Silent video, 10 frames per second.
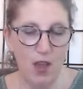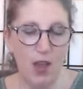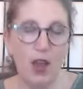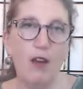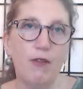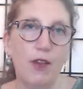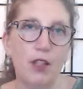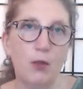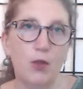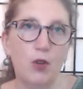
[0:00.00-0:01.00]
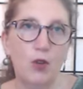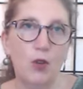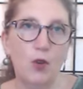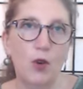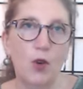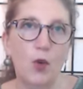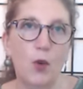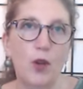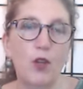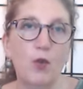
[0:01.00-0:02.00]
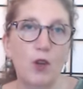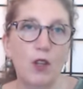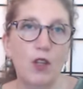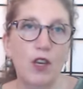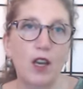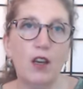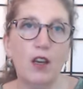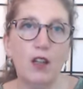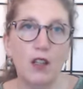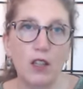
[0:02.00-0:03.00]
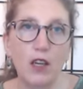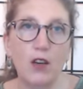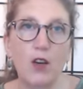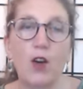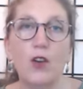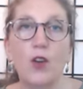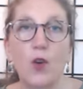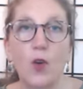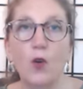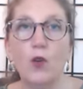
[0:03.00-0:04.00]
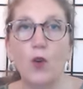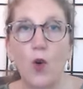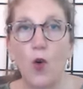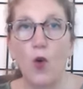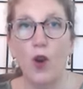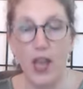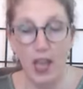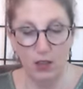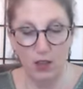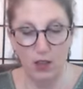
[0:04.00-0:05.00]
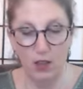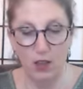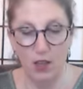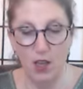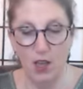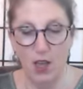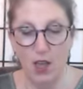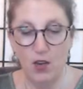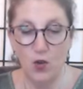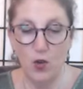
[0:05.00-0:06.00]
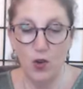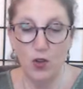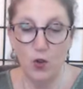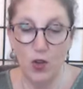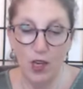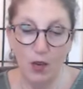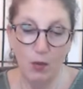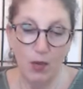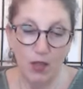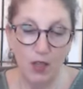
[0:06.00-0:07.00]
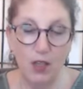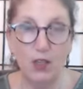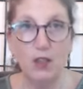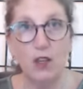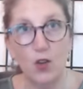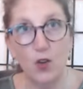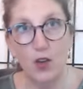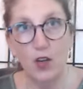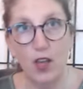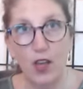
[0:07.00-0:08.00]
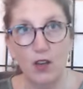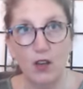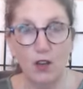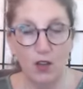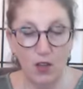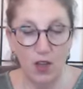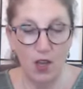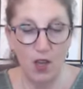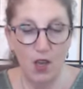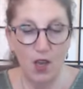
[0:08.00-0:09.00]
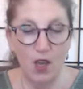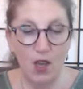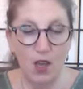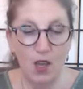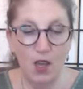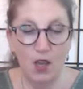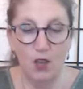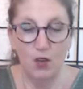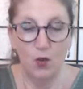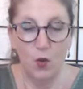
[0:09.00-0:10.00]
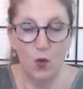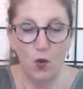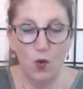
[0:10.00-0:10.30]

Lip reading: available to you when you really get clear on your own core essence and your unique abilities and your intentions. So